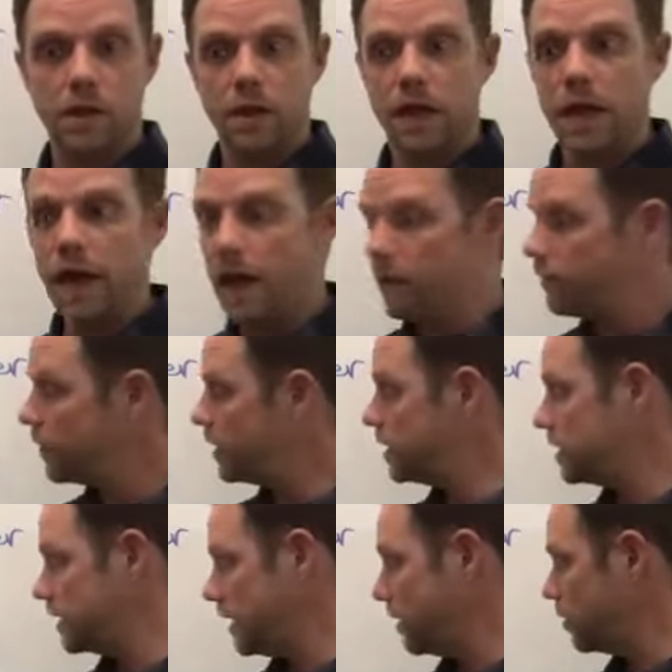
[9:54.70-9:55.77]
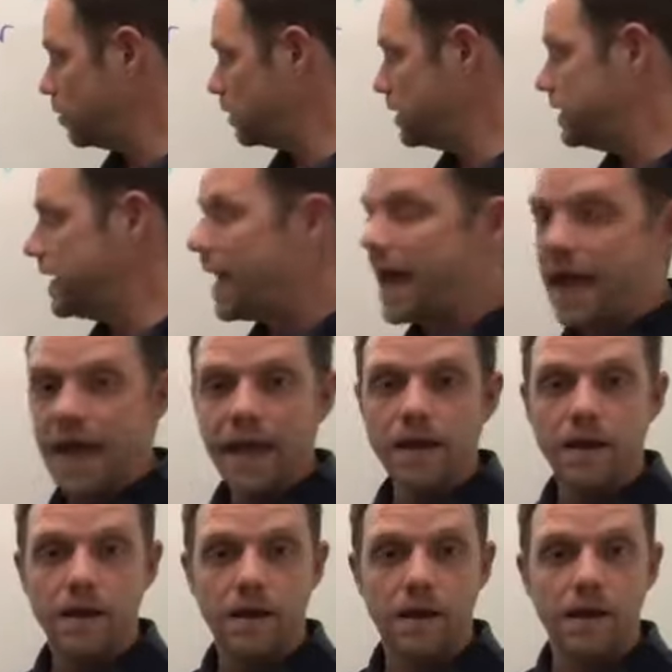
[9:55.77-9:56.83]
every single
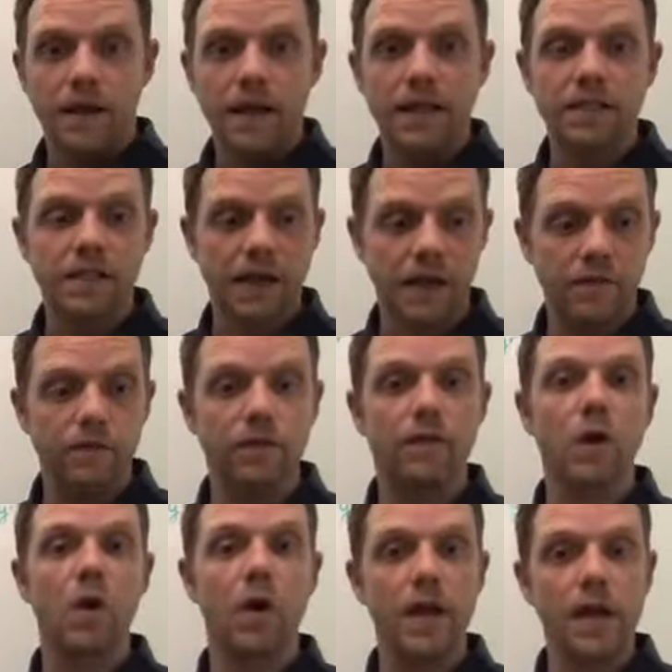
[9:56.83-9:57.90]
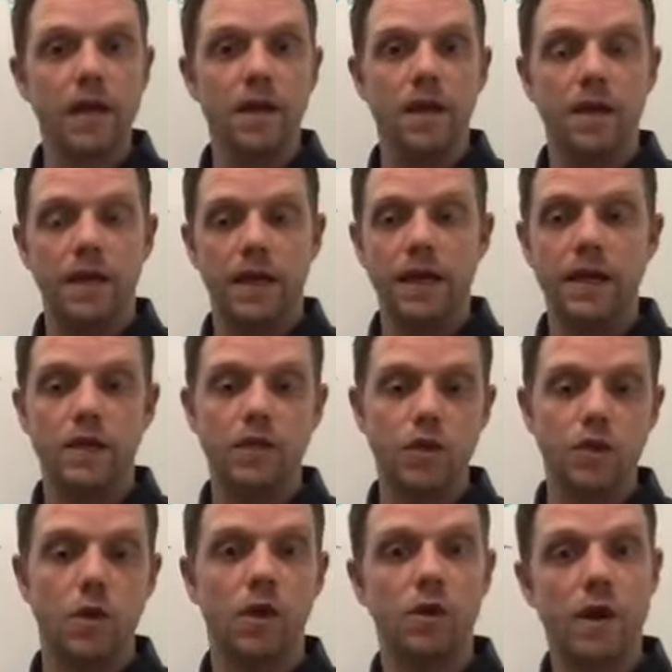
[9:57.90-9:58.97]
day is converting
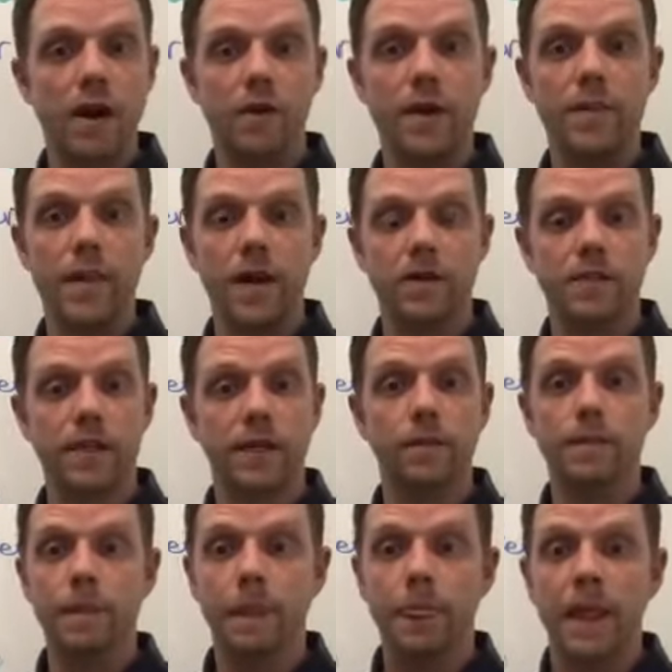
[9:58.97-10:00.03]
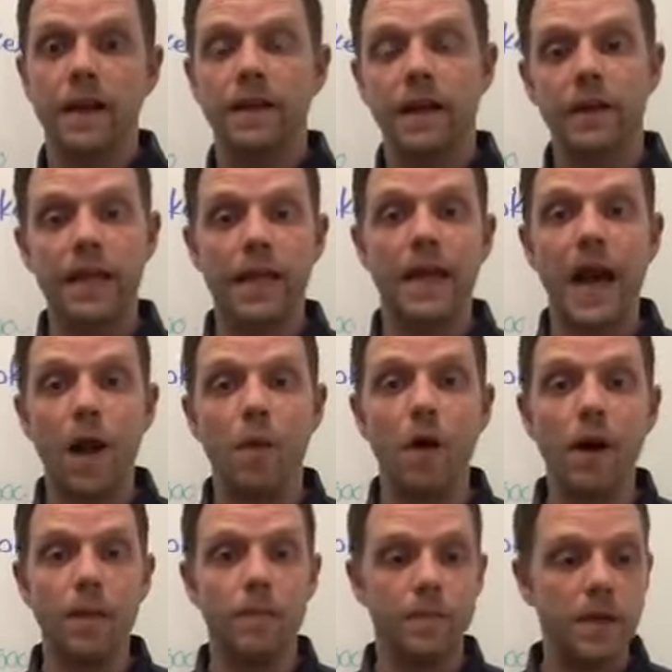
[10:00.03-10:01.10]
into a credit repair sale. Now, again, I want
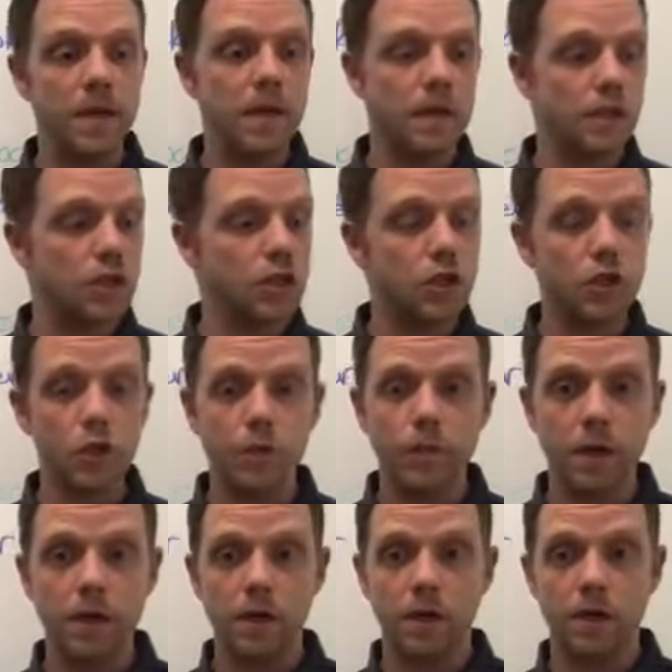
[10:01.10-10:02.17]
to be super